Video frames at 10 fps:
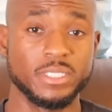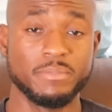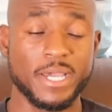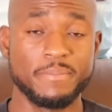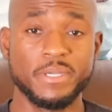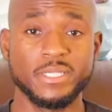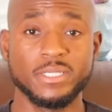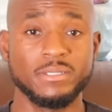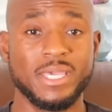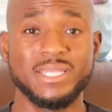In my
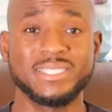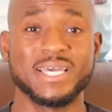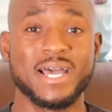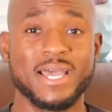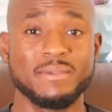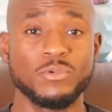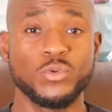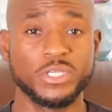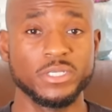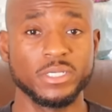opinion, anytime
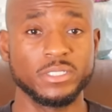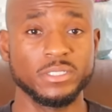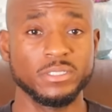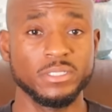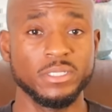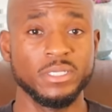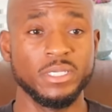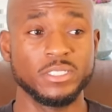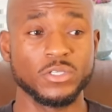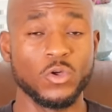we cook,
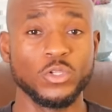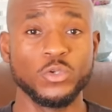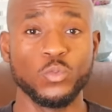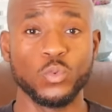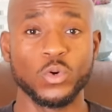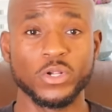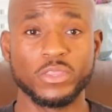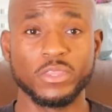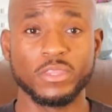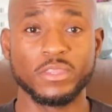it's only
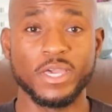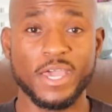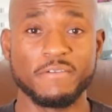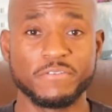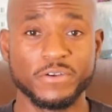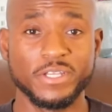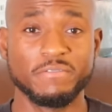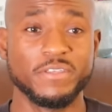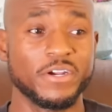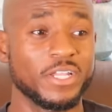worth the effort
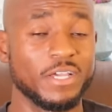if there are